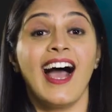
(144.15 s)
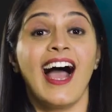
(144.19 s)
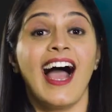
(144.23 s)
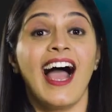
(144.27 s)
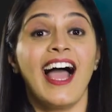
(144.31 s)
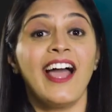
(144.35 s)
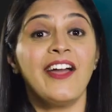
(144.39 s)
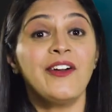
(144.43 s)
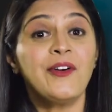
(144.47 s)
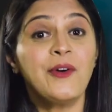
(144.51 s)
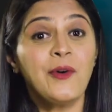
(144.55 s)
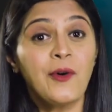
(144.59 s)

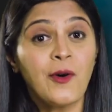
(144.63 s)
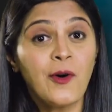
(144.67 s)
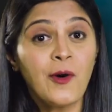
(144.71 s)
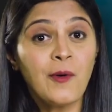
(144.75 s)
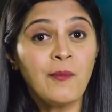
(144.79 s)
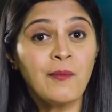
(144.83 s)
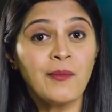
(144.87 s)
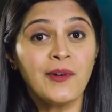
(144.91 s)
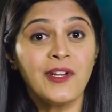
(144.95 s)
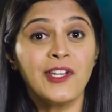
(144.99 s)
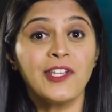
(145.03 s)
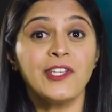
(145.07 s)
I
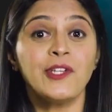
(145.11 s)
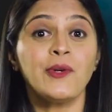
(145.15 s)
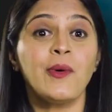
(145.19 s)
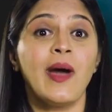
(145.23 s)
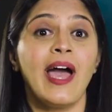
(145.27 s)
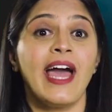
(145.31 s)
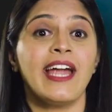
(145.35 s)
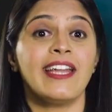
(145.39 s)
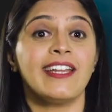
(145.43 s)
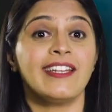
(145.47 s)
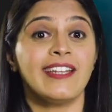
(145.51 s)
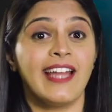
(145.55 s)
hope you
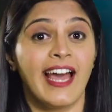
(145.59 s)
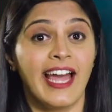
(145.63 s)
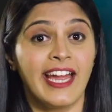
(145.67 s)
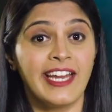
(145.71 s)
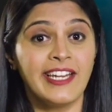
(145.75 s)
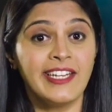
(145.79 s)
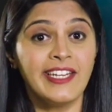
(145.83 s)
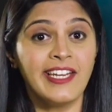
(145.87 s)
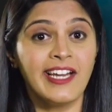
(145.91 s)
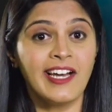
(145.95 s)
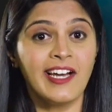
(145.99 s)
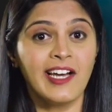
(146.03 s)
had an
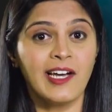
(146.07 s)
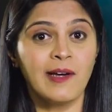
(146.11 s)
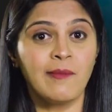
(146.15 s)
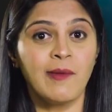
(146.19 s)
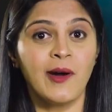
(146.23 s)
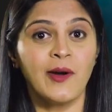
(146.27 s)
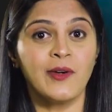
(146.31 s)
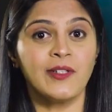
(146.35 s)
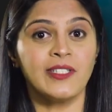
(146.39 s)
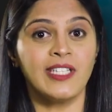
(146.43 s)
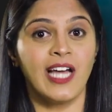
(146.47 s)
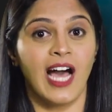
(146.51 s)
idea
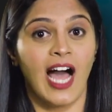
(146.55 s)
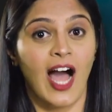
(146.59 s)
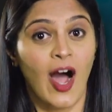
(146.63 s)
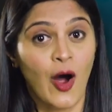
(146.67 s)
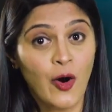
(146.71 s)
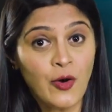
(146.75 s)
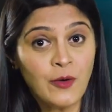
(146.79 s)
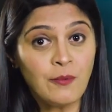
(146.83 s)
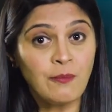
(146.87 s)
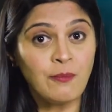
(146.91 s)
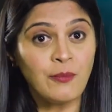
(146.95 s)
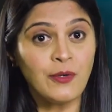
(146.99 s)
about the
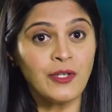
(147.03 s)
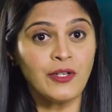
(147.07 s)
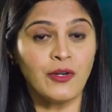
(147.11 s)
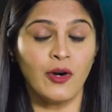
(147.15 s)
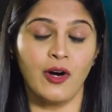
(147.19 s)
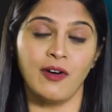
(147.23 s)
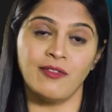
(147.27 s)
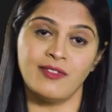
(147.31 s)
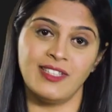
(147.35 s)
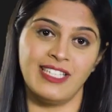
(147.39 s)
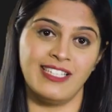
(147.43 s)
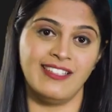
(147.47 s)
output
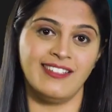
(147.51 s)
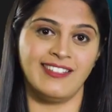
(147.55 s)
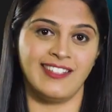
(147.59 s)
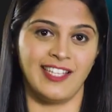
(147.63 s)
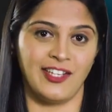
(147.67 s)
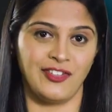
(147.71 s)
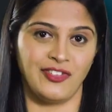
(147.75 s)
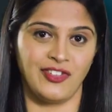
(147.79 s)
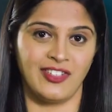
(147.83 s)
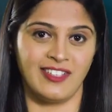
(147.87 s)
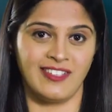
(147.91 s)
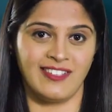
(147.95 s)
of these
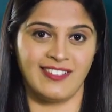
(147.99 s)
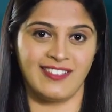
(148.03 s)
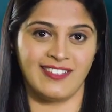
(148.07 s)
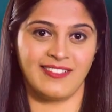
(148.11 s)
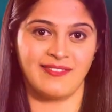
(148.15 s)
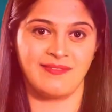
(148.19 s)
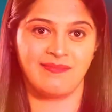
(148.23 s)
sessions.